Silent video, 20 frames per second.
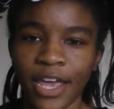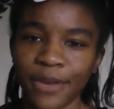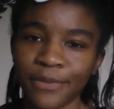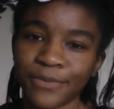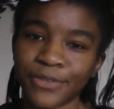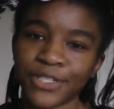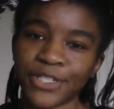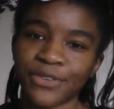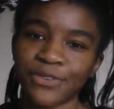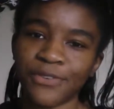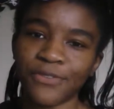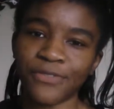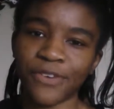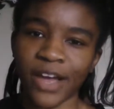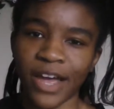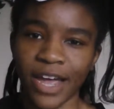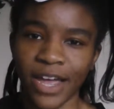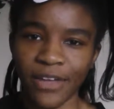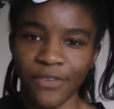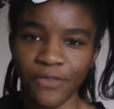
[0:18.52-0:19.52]
In Persona
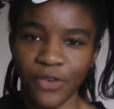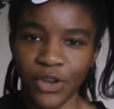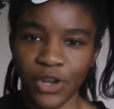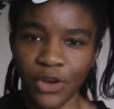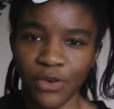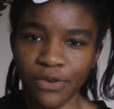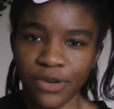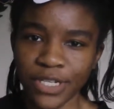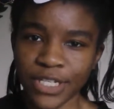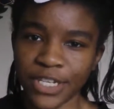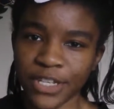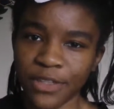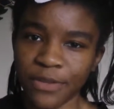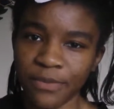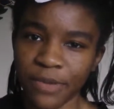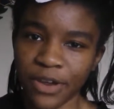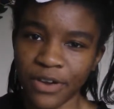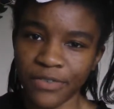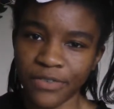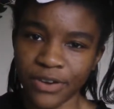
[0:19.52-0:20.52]
5, when you go into the
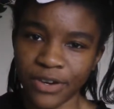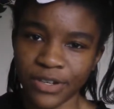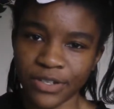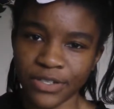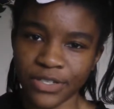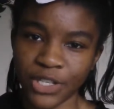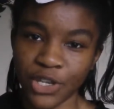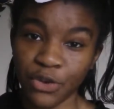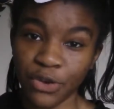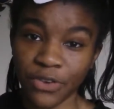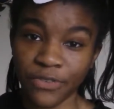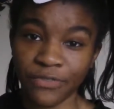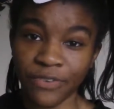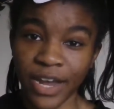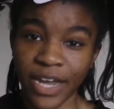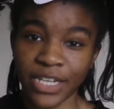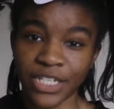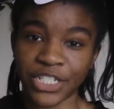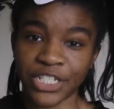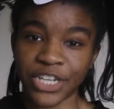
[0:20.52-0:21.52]
metaverse, you can fight